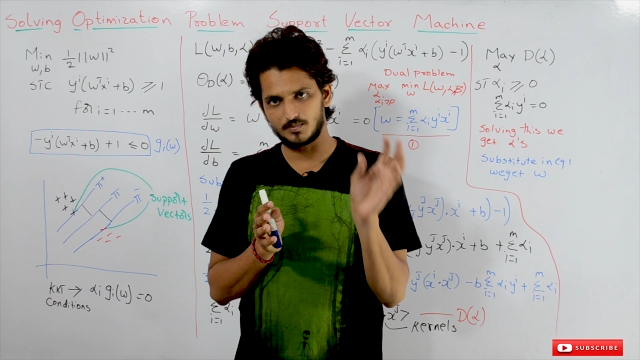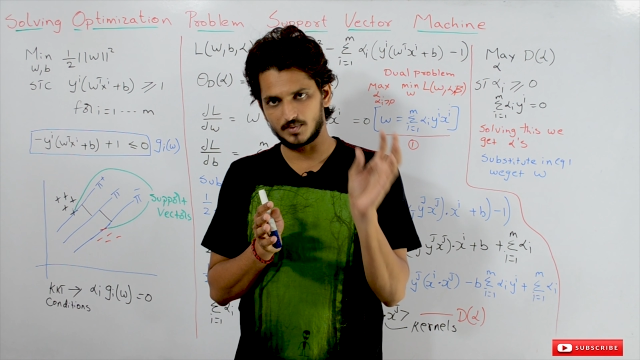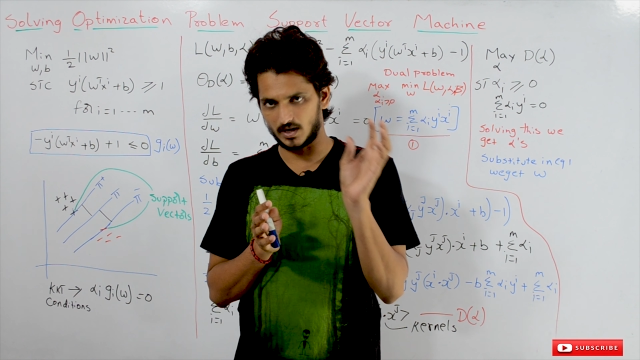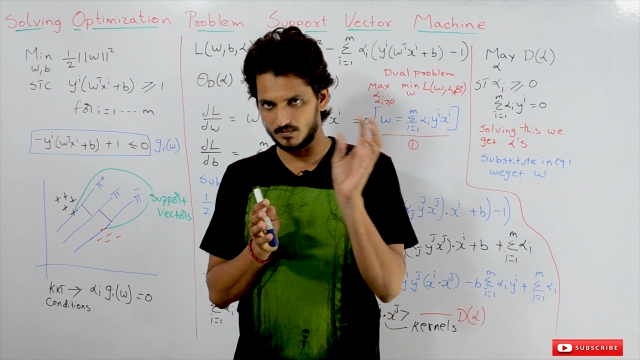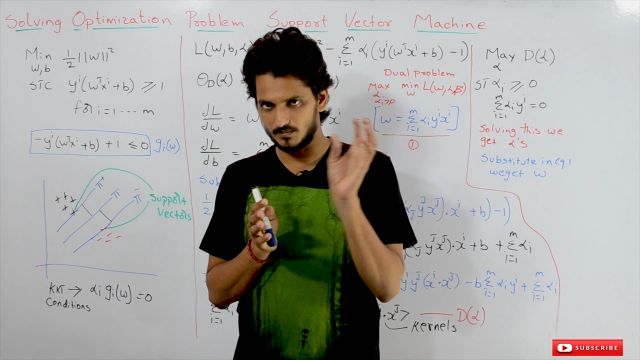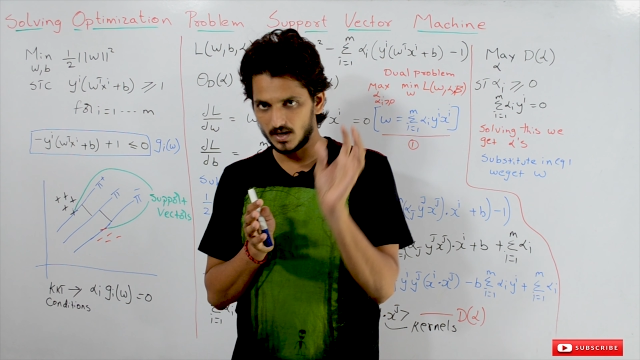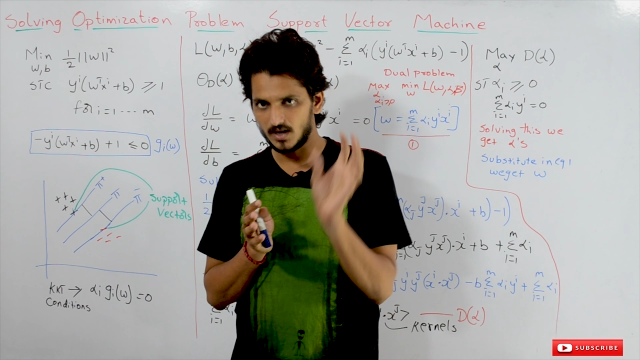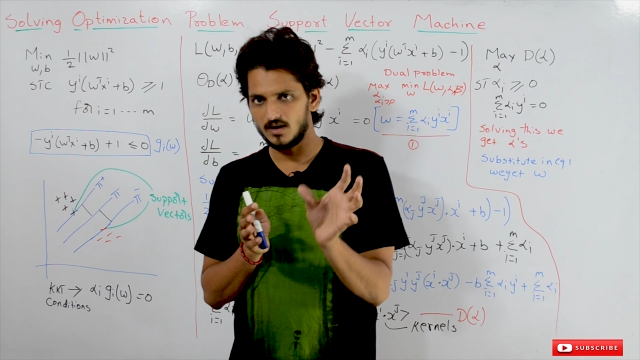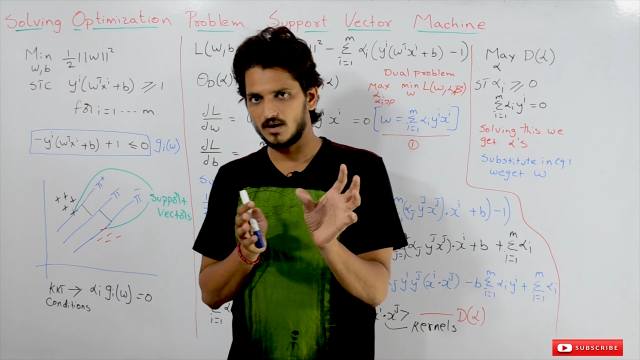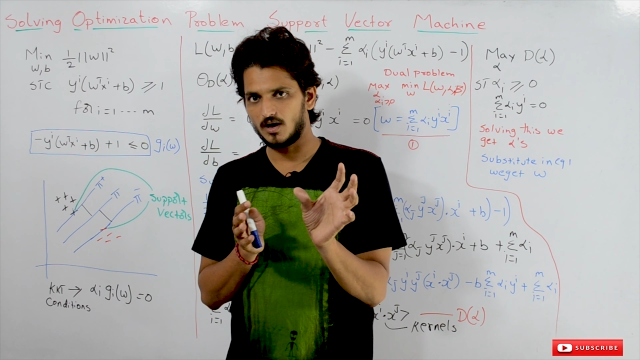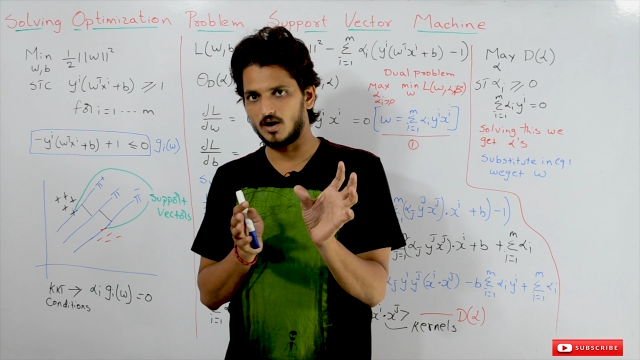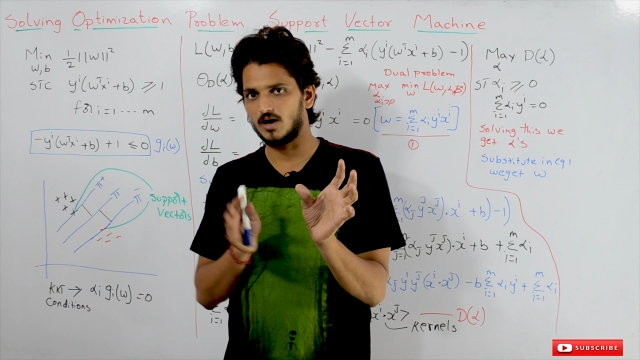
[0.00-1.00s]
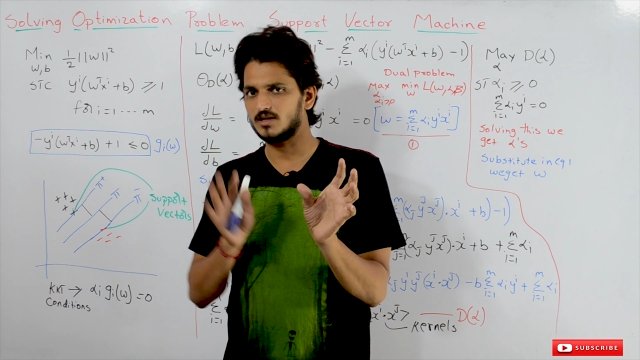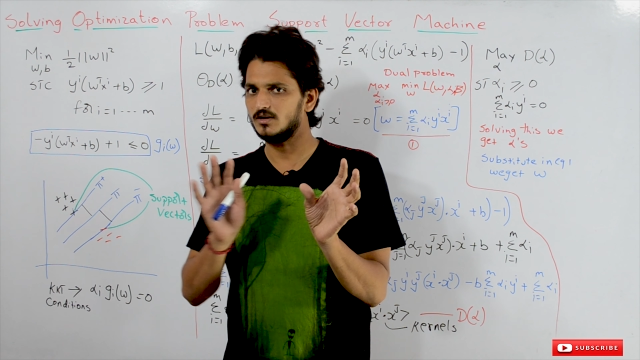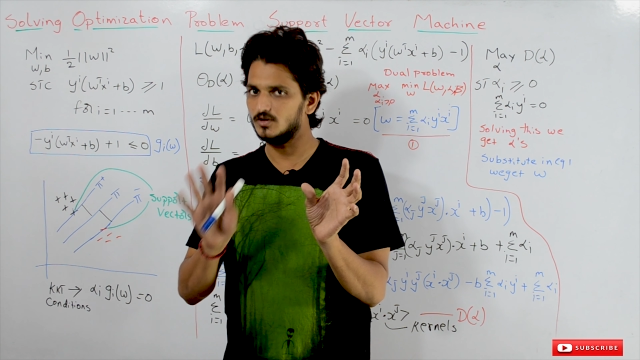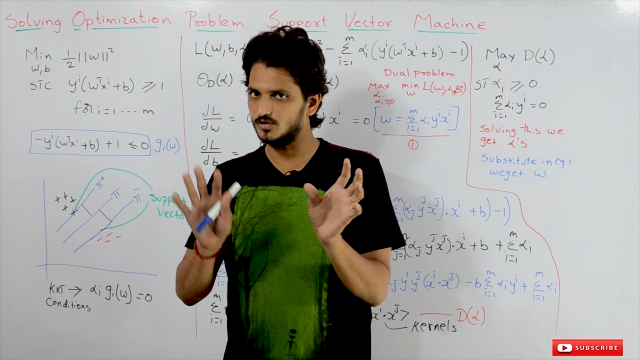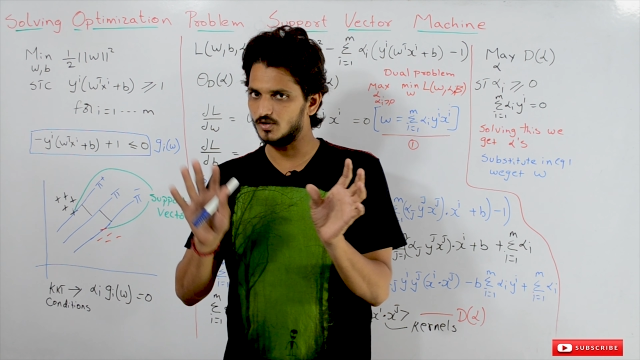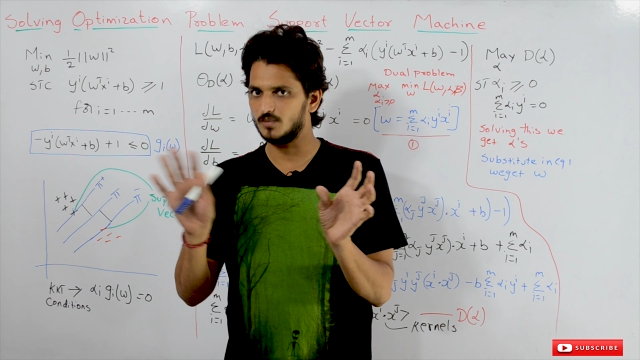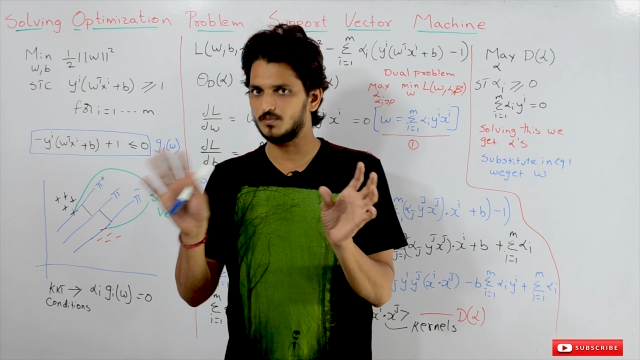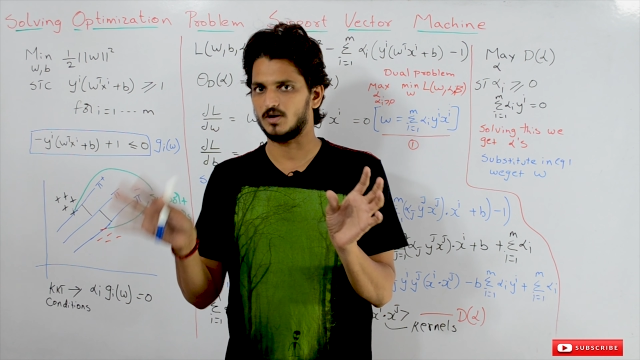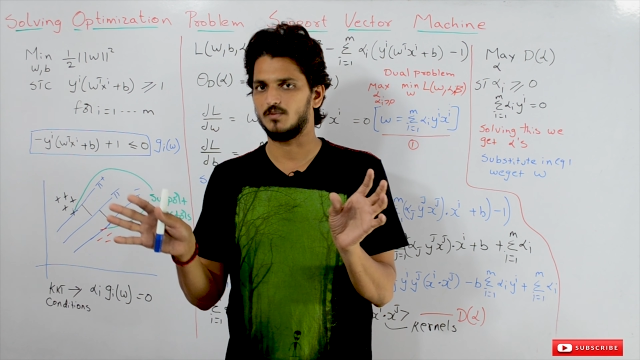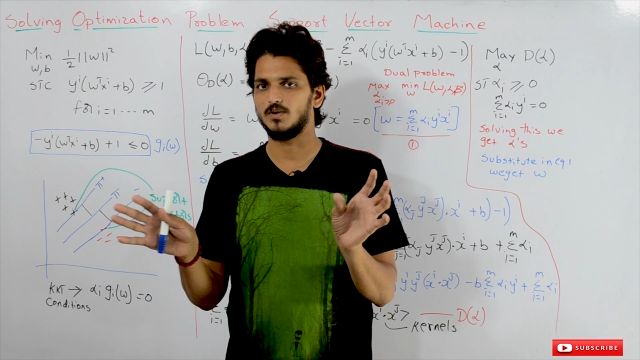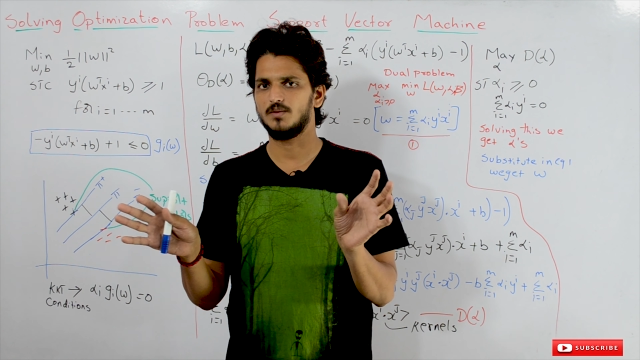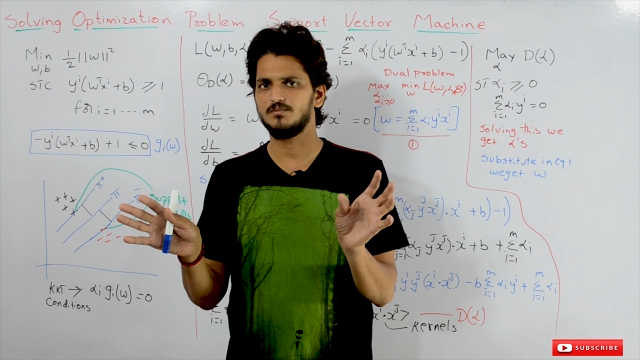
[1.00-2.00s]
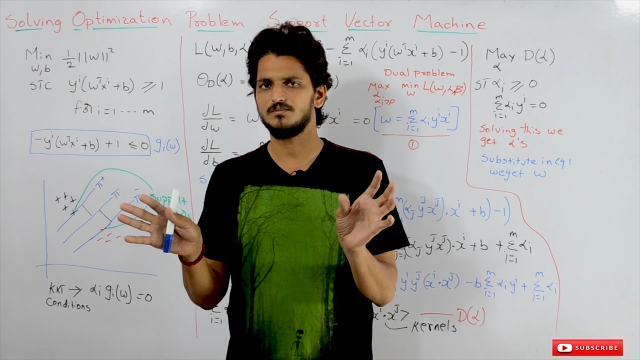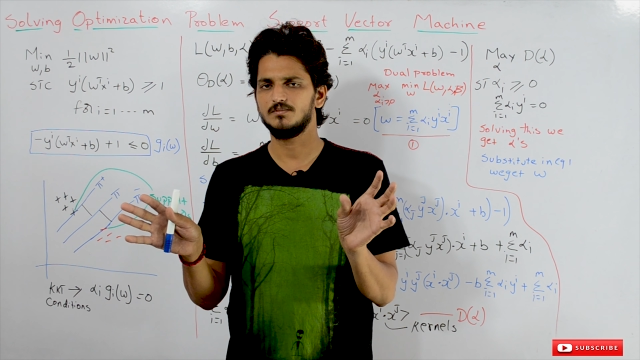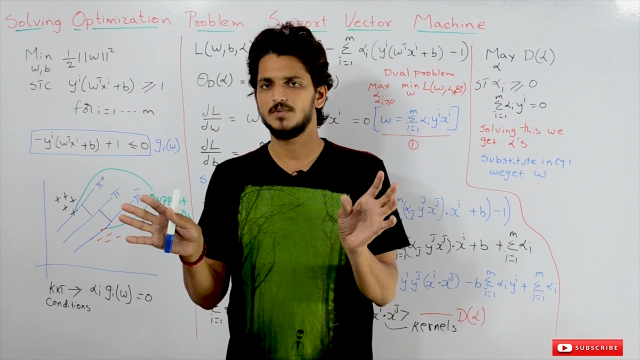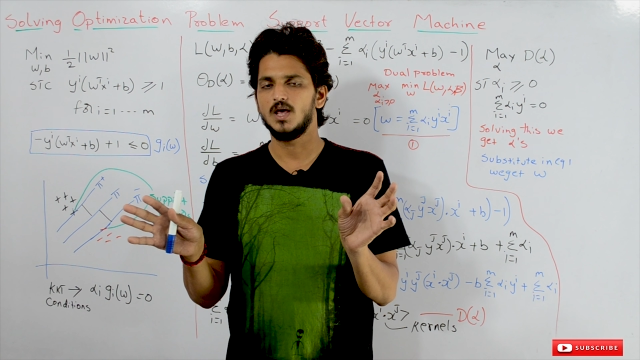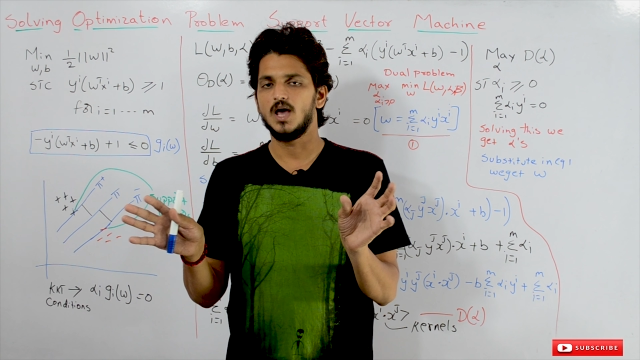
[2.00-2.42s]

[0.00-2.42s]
primal or dual problem.